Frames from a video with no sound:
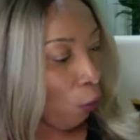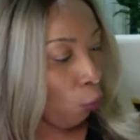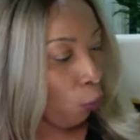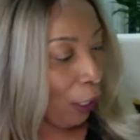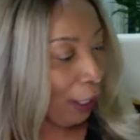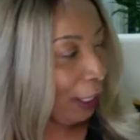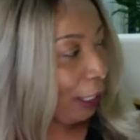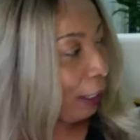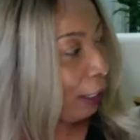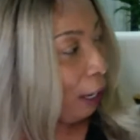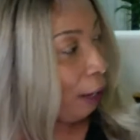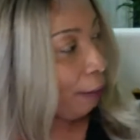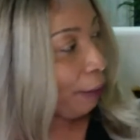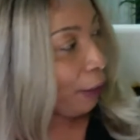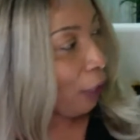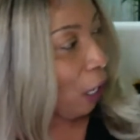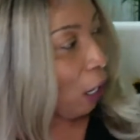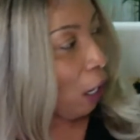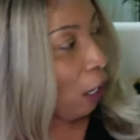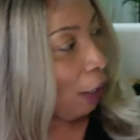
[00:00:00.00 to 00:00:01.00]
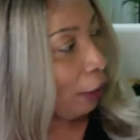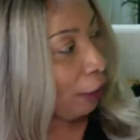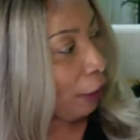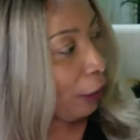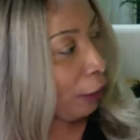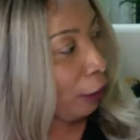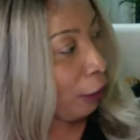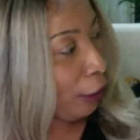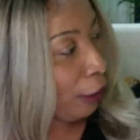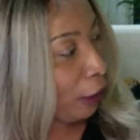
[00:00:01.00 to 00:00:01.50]
when it comes
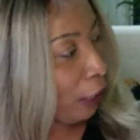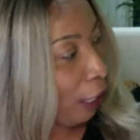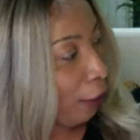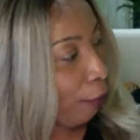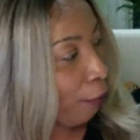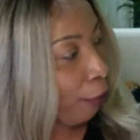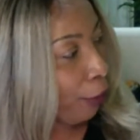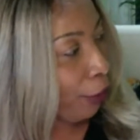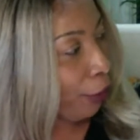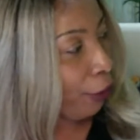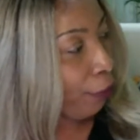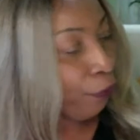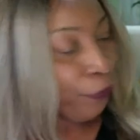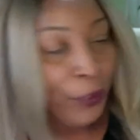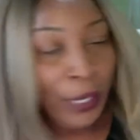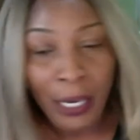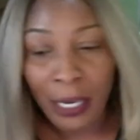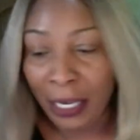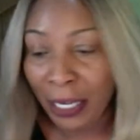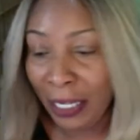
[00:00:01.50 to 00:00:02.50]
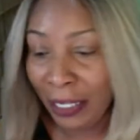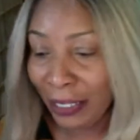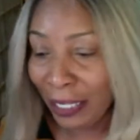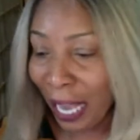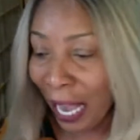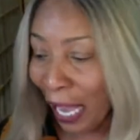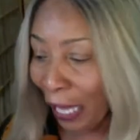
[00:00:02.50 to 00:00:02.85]
on to sunburn is